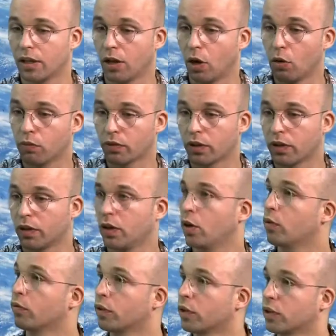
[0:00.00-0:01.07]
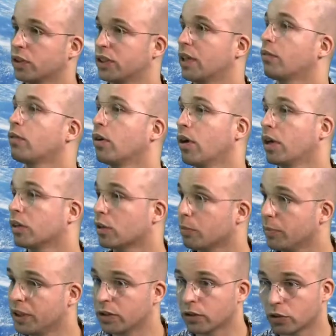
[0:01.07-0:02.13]
over several hundred
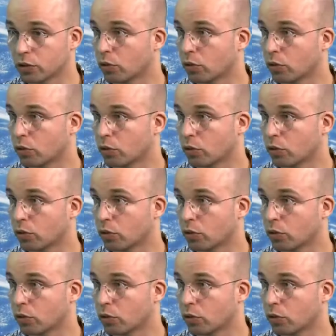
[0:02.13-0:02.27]
meters,